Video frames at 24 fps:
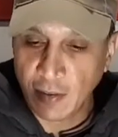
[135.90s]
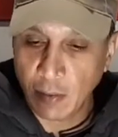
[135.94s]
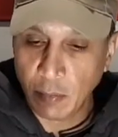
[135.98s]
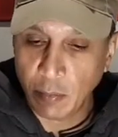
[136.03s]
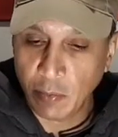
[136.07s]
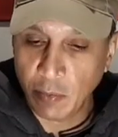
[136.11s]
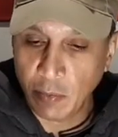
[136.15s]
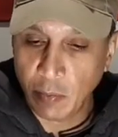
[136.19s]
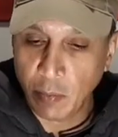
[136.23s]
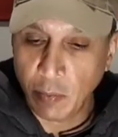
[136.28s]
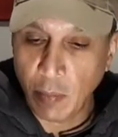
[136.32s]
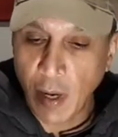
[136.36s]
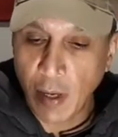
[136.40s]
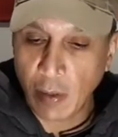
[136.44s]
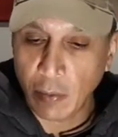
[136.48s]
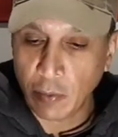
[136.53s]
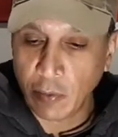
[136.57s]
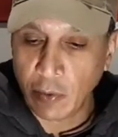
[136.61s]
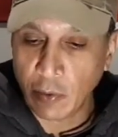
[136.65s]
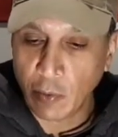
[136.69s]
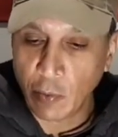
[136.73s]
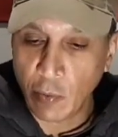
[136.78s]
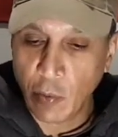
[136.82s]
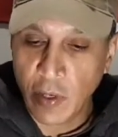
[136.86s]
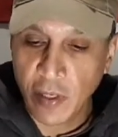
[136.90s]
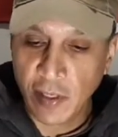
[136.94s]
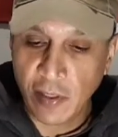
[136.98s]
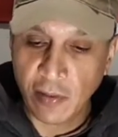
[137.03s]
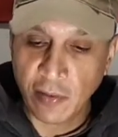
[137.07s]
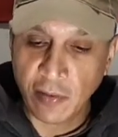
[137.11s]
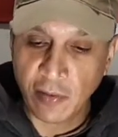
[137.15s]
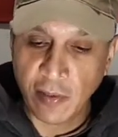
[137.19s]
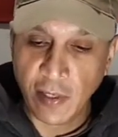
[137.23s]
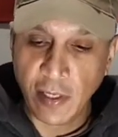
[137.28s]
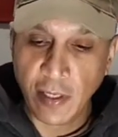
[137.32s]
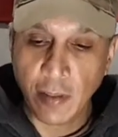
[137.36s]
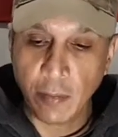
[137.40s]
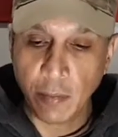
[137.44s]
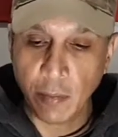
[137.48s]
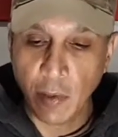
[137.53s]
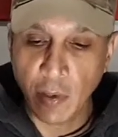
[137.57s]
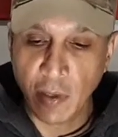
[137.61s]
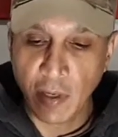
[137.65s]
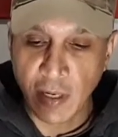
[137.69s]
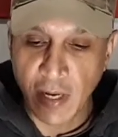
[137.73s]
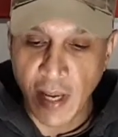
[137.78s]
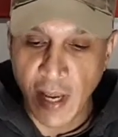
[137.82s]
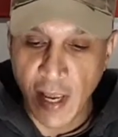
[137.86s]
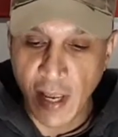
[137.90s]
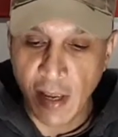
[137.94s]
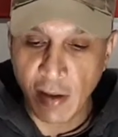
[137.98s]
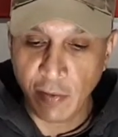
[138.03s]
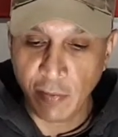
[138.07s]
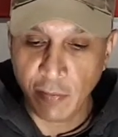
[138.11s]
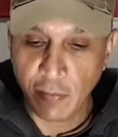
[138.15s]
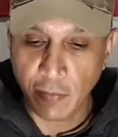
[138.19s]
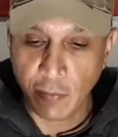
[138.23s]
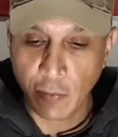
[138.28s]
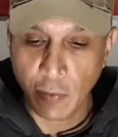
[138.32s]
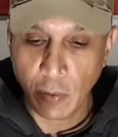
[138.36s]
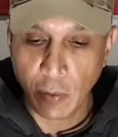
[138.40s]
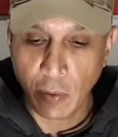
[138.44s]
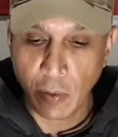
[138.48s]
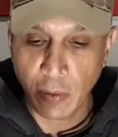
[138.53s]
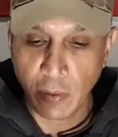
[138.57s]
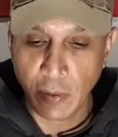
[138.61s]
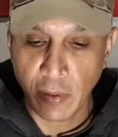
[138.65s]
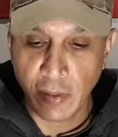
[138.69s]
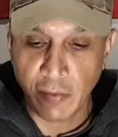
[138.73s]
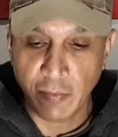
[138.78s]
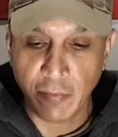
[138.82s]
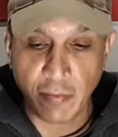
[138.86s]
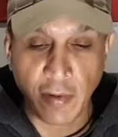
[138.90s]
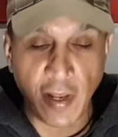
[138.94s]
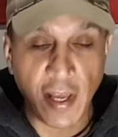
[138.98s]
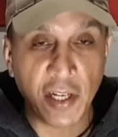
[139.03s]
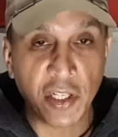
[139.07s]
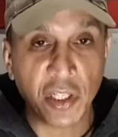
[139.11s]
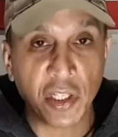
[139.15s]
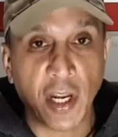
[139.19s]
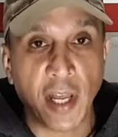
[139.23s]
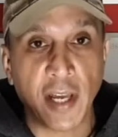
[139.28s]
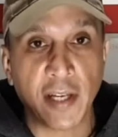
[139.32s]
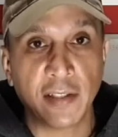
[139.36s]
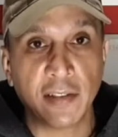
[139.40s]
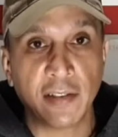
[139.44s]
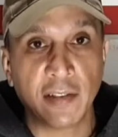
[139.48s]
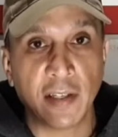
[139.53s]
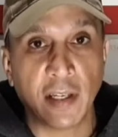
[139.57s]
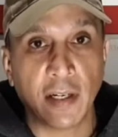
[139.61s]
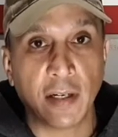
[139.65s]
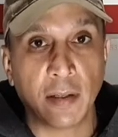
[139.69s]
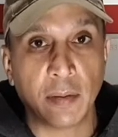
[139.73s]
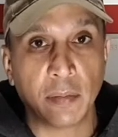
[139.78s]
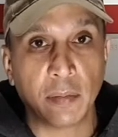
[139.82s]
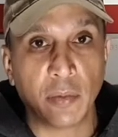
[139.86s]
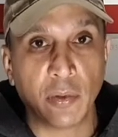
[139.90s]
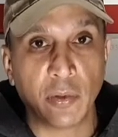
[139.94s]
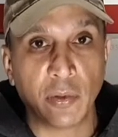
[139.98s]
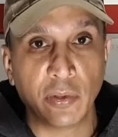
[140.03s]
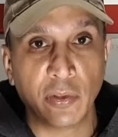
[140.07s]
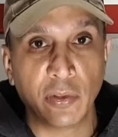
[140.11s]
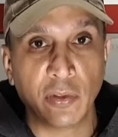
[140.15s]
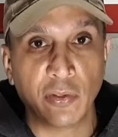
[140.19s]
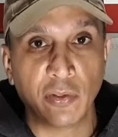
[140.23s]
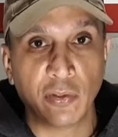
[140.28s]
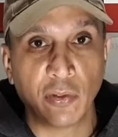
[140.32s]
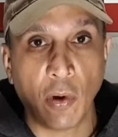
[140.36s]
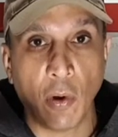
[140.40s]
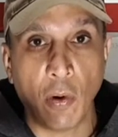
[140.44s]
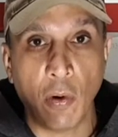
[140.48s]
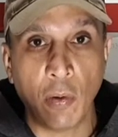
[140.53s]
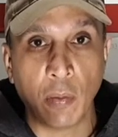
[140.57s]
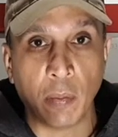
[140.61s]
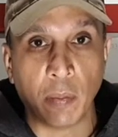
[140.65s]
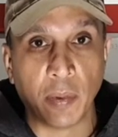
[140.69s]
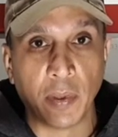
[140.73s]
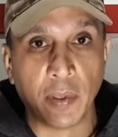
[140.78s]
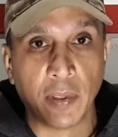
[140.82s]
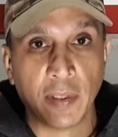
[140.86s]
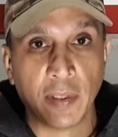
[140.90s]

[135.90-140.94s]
it's about the quickest setup you can have for a flashlight setup on your scope.